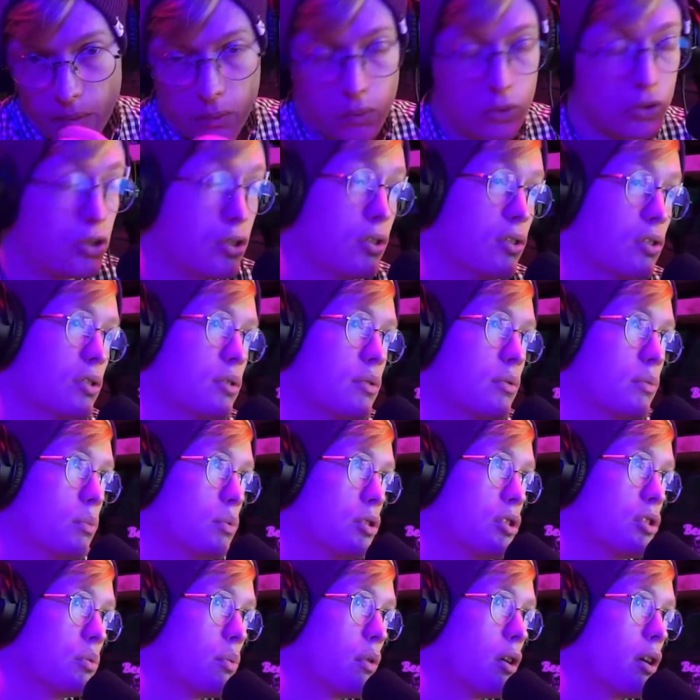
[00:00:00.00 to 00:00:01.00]
which is
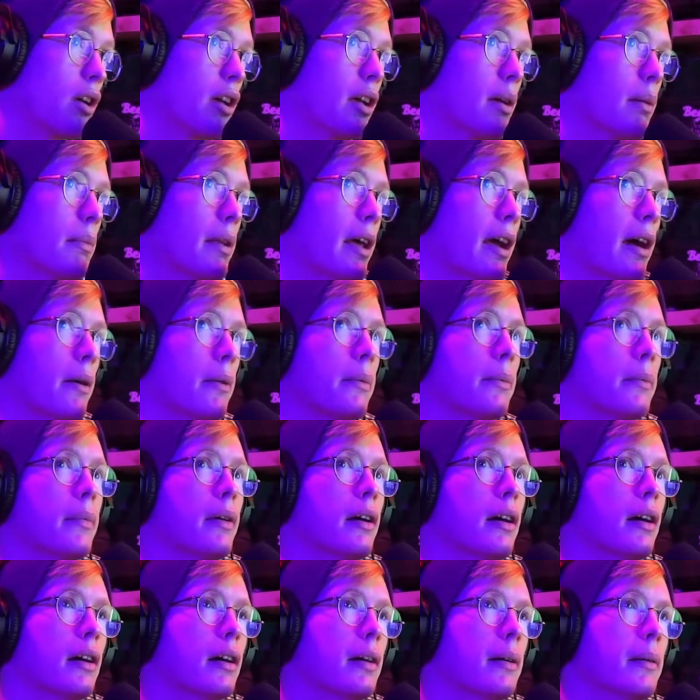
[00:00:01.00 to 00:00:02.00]
where I am now.
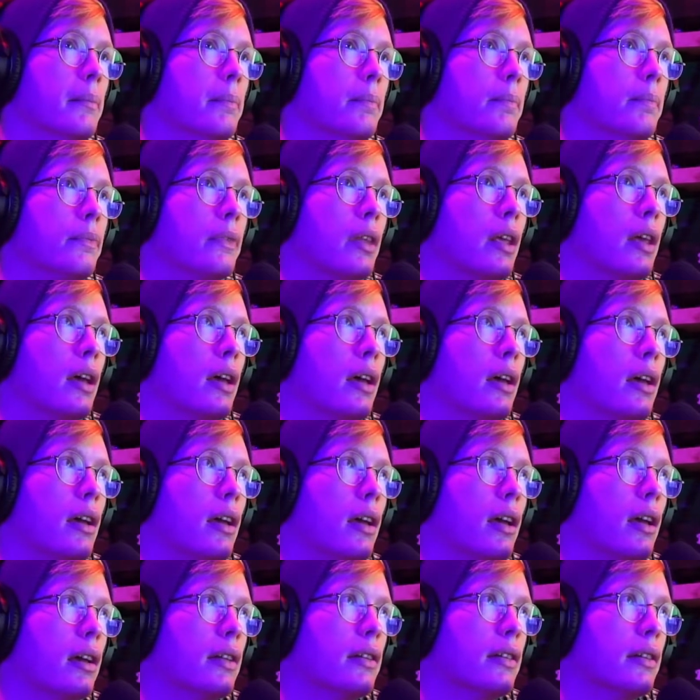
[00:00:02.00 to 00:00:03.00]
And
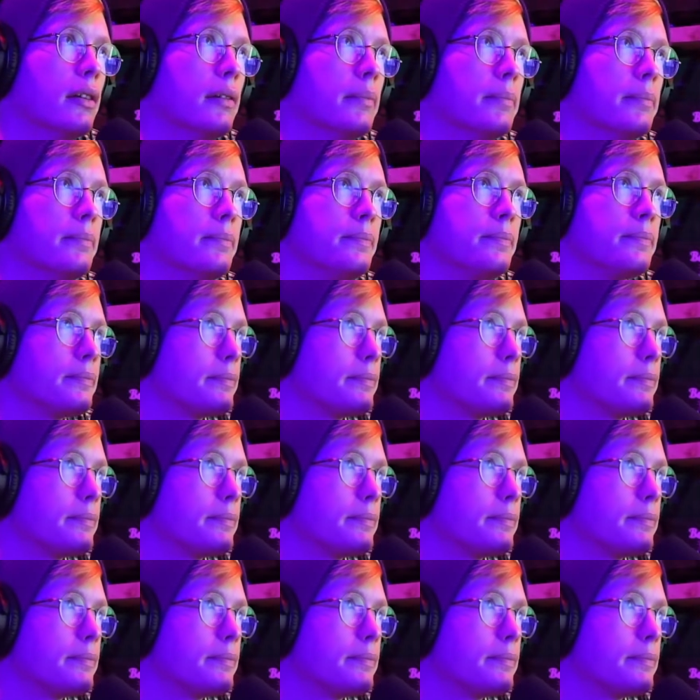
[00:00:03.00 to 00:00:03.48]
then,